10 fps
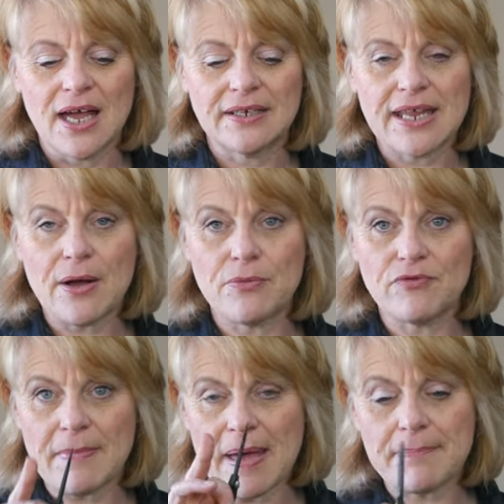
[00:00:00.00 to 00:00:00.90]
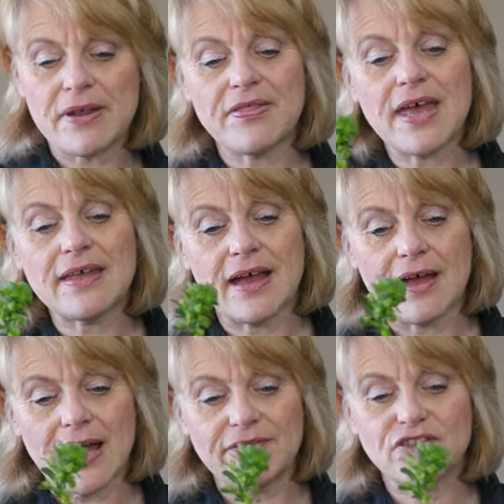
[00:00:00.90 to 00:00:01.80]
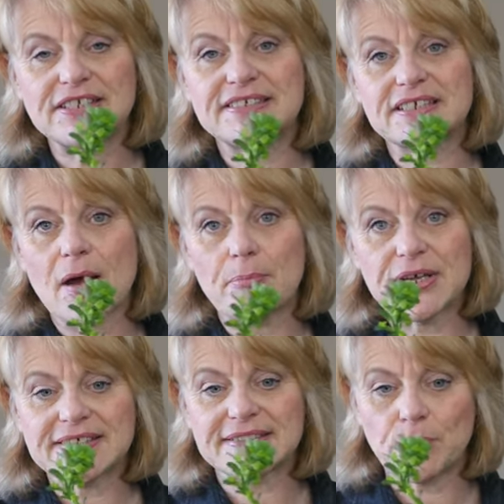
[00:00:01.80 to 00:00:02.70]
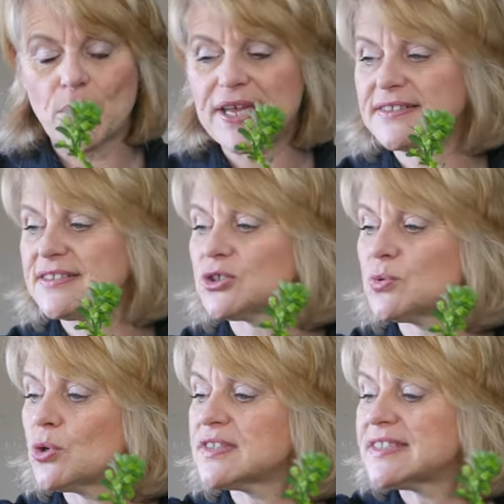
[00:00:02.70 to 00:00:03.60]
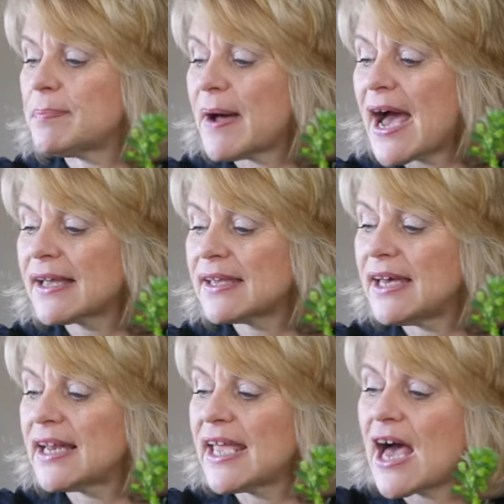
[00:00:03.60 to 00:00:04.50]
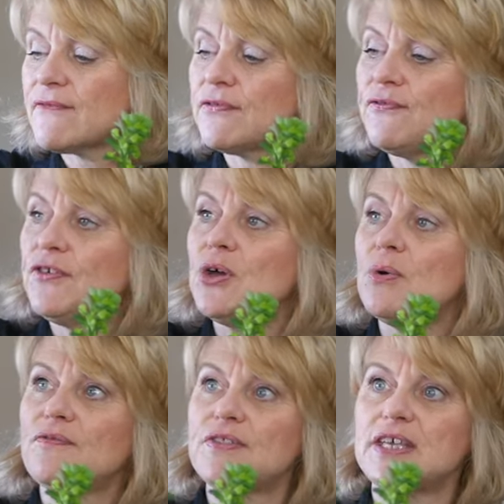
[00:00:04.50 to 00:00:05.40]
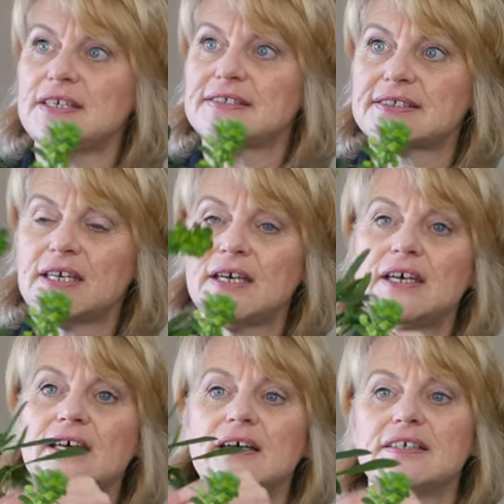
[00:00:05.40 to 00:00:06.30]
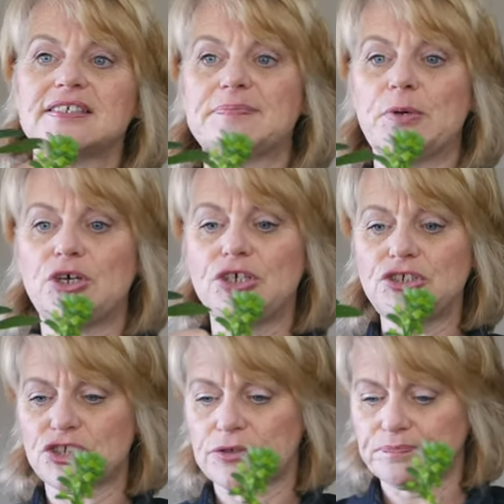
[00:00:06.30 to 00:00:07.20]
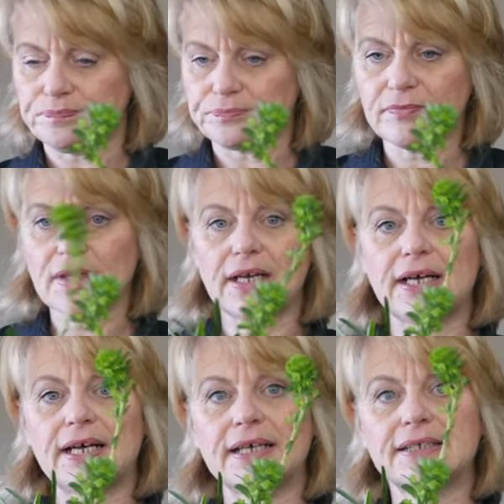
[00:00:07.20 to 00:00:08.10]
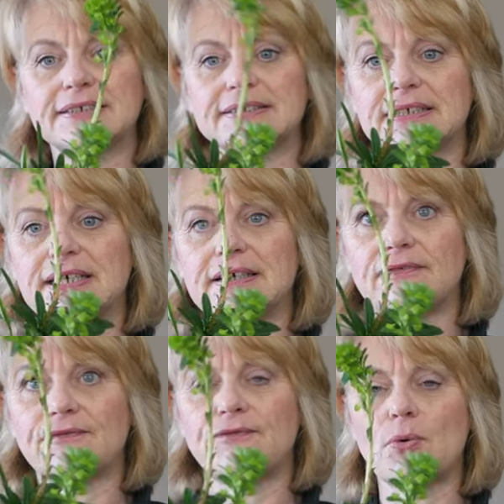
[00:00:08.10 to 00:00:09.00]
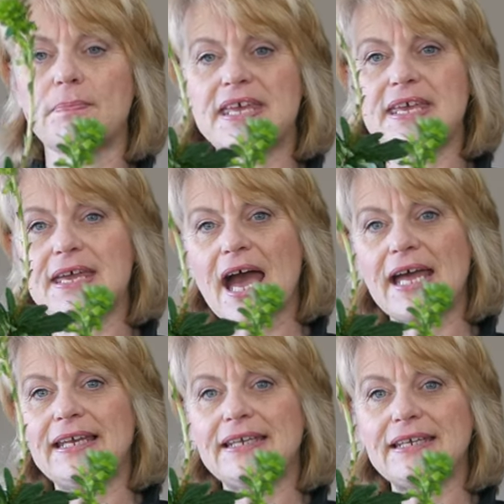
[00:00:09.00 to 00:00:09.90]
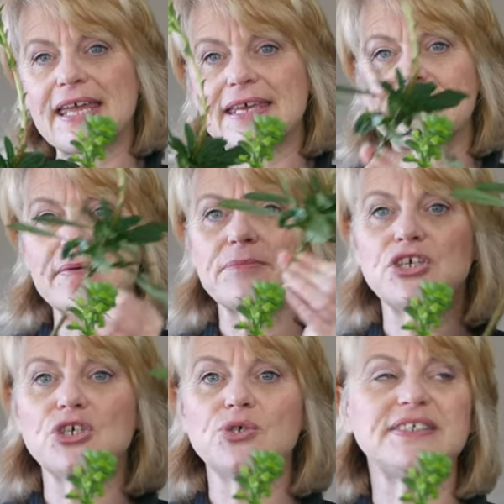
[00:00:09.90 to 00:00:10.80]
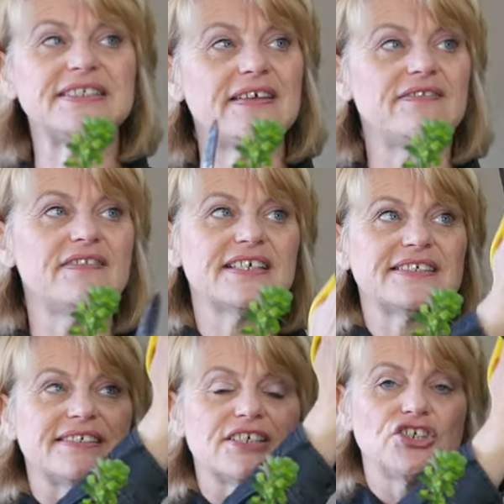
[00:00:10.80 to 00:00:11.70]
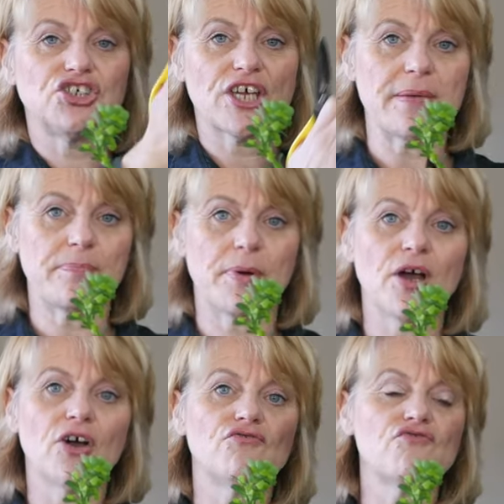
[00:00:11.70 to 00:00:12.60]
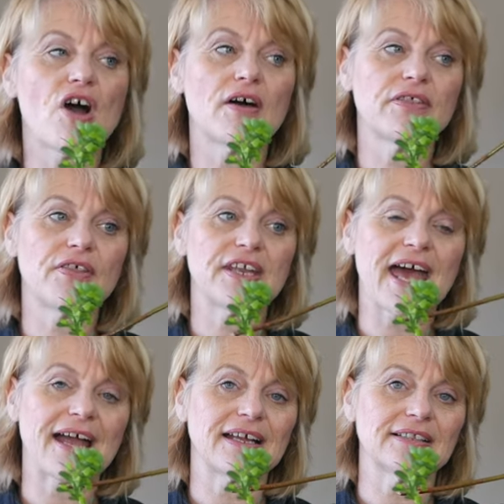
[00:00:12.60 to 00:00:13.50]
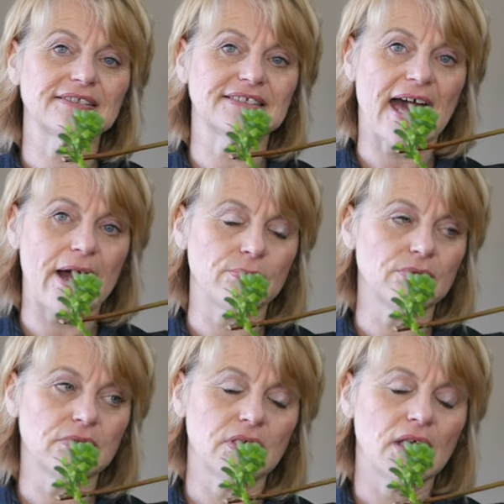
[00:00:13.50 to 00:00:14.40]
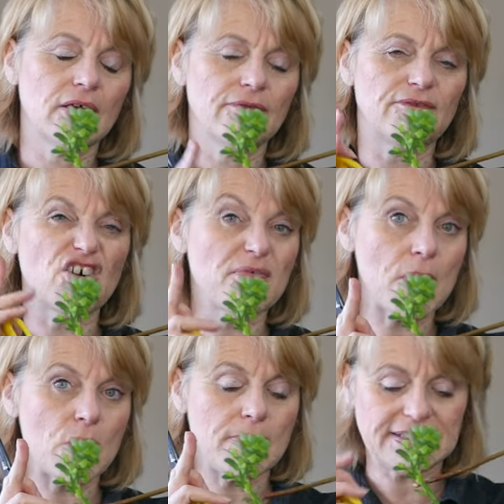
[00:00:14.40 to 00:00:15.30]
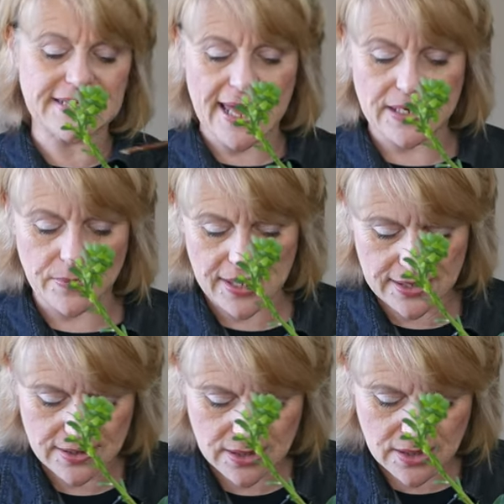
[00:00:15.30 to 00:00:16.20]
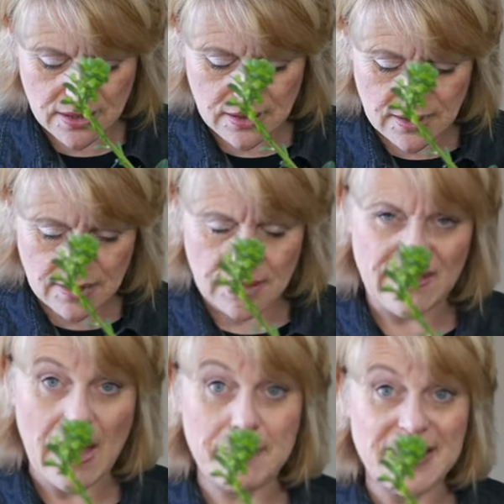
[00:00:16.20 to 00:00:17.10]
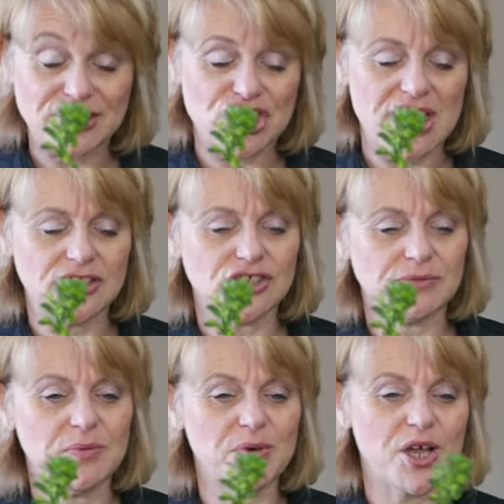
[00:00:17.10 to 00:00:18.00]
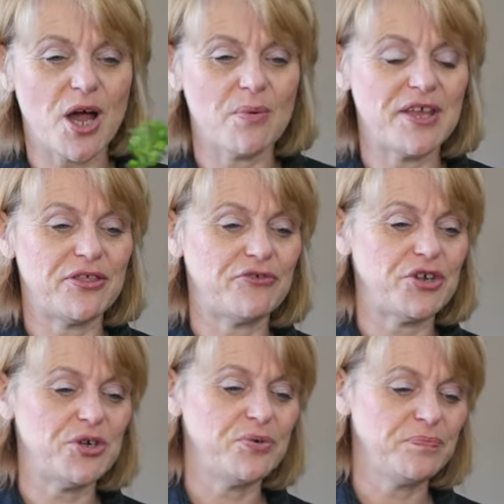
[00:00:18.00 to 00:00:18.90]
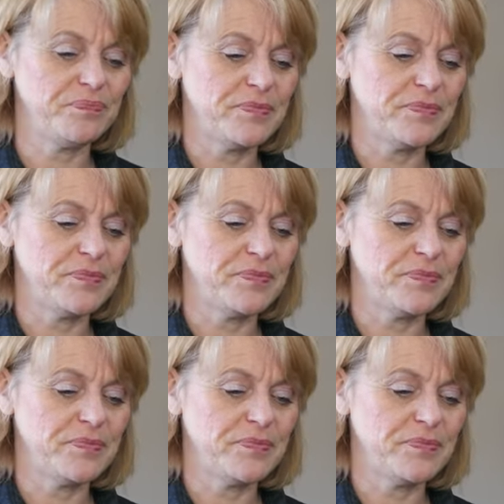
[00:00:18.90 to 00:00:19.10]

Now remember that I've got to start bringing some weight towards the back and I have a few of these spurge and for me I like them used in this shape rather than angled down, for a moment anyway. That might change as we work our way through.